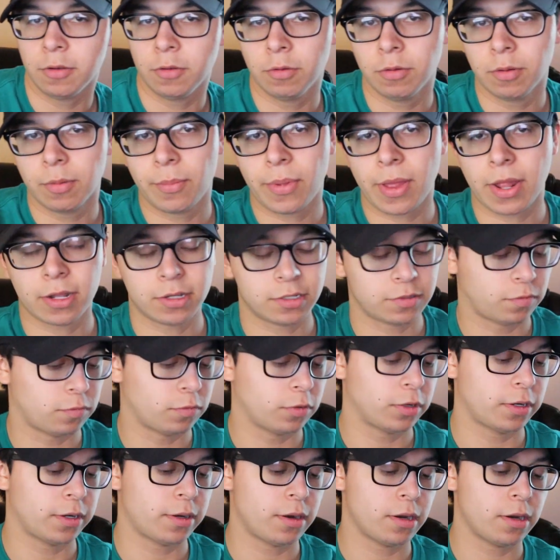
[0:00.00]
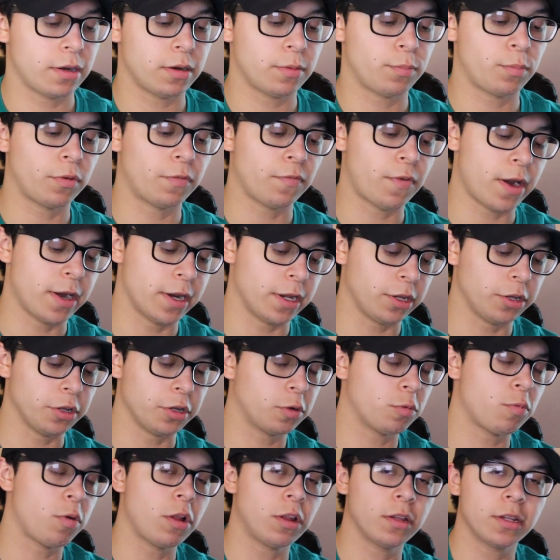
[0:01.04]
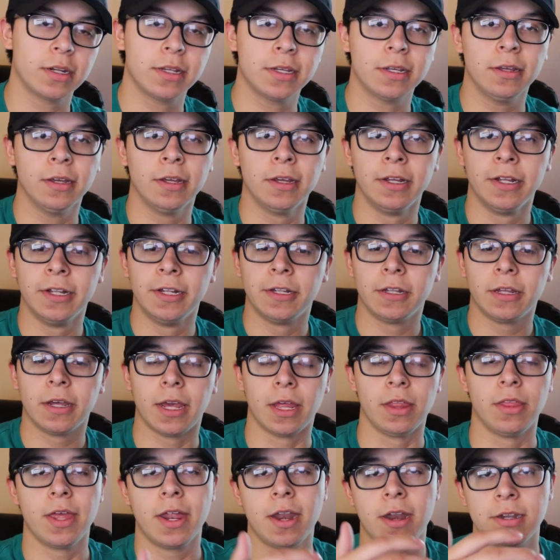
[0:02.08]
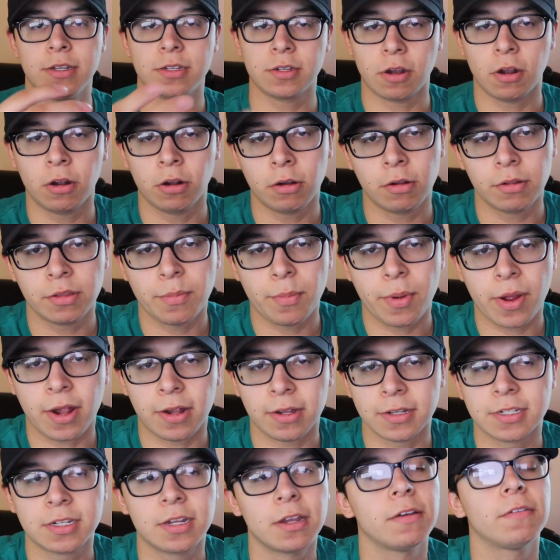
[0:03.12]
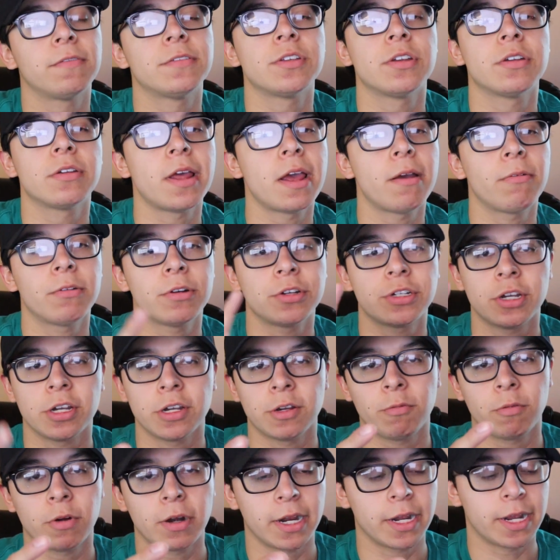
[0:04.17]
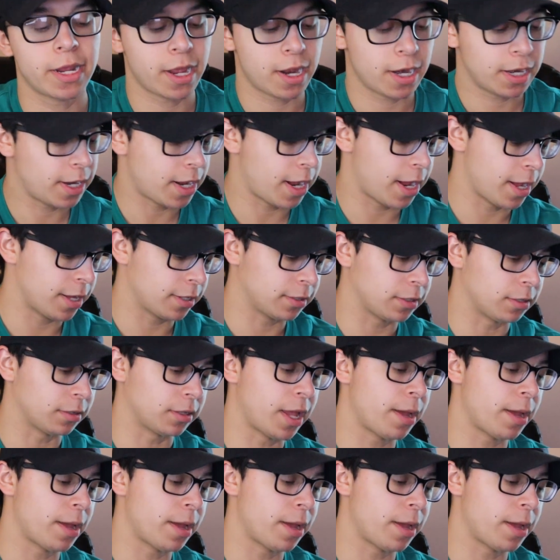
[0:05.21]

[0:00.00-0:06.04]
you, Palace, for providing good quality. And that is all the Palace stuff. So now I'm going to show you what I got at the